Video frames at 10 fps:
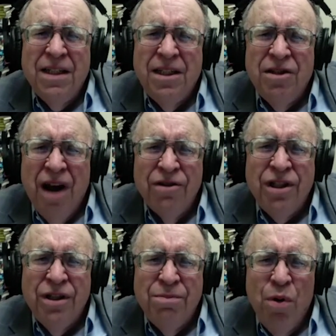
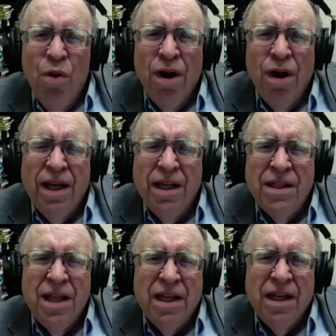Strauss's point
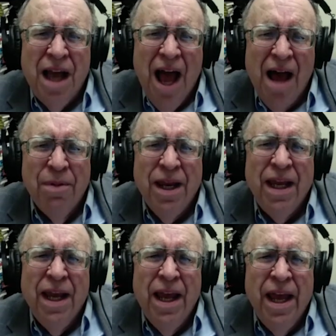is that comedy